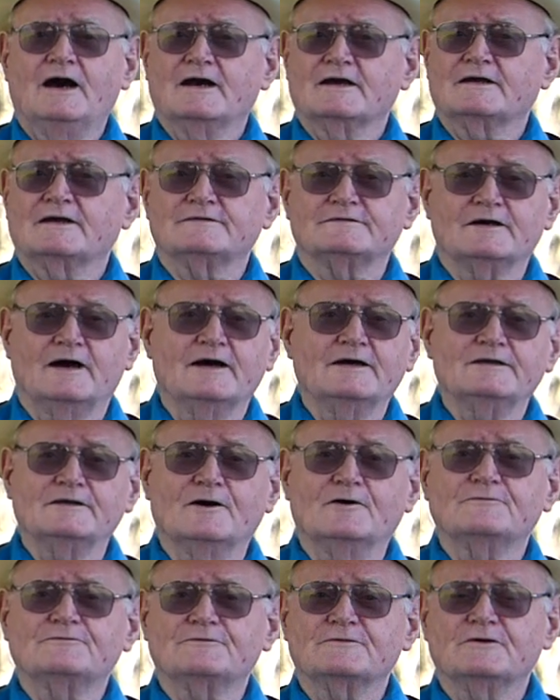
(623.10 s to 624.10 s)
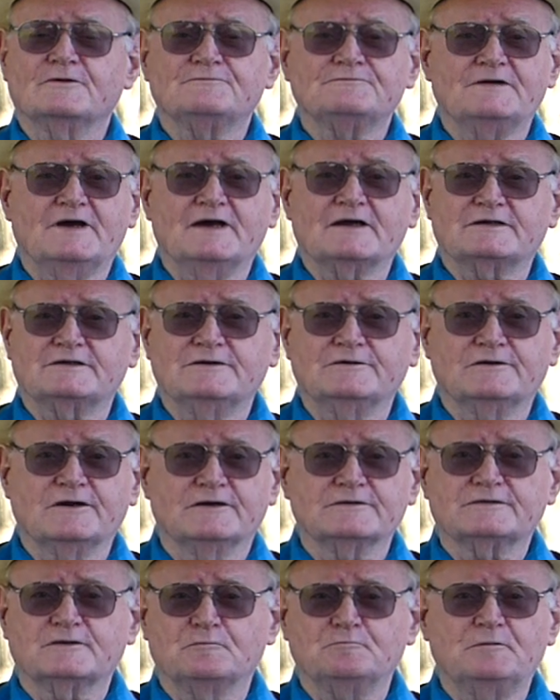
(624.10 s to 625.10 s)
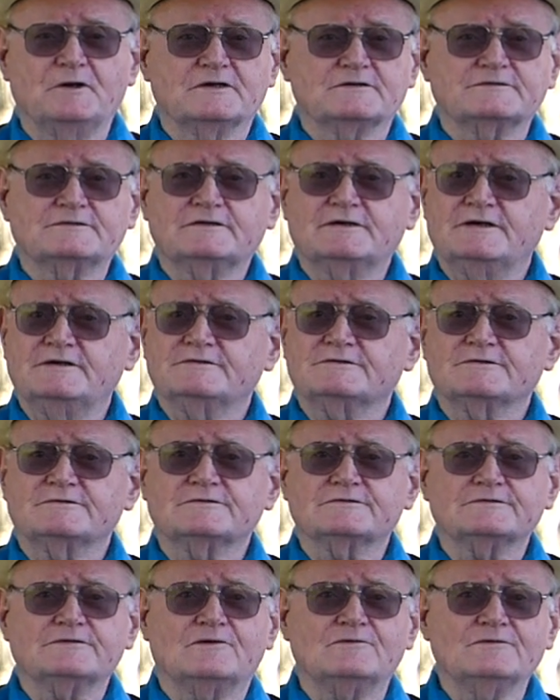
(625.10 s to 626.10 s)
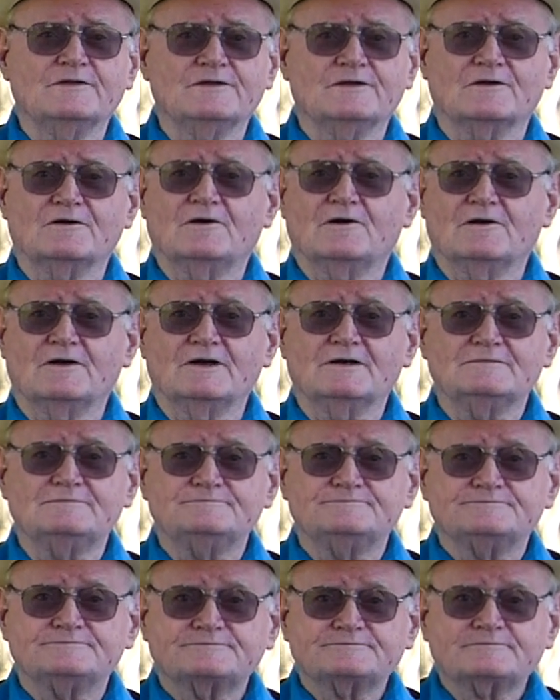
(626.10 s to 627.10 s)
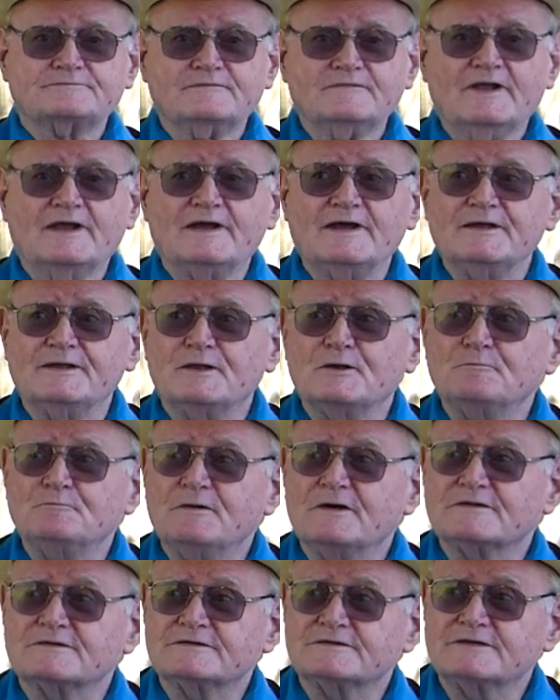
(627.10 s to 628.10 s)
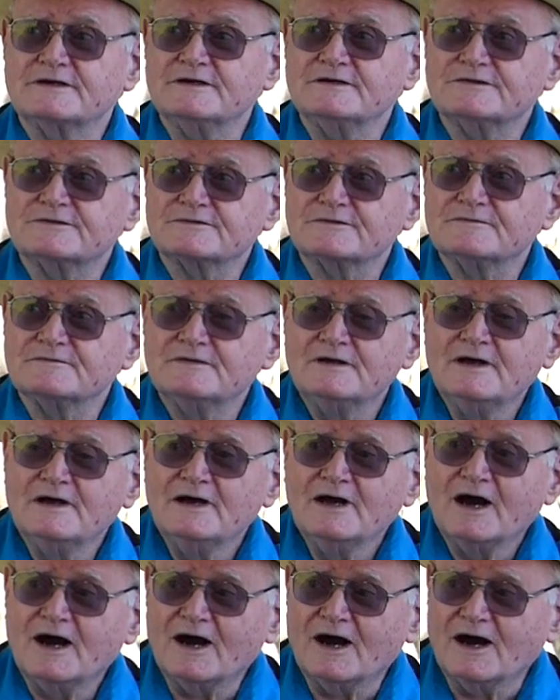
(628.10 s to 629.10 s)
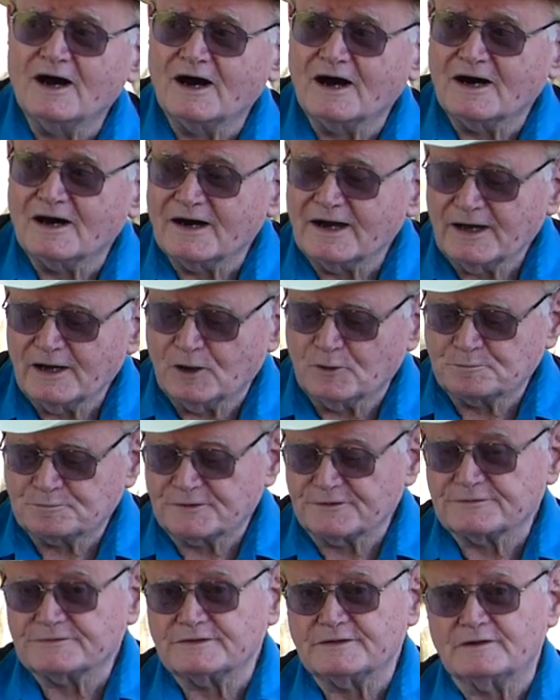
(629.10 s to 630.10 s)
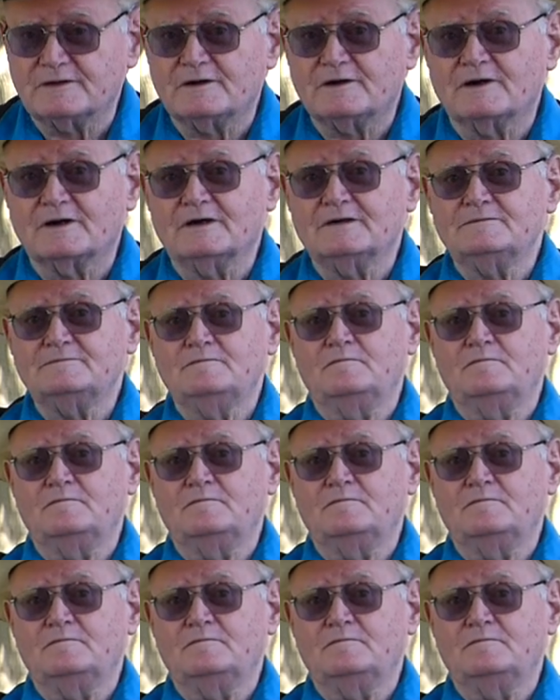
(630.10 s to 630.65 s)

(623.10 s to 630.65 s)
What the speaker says: because I know for a fact you've got the best teachers there are, and the best helpers there are.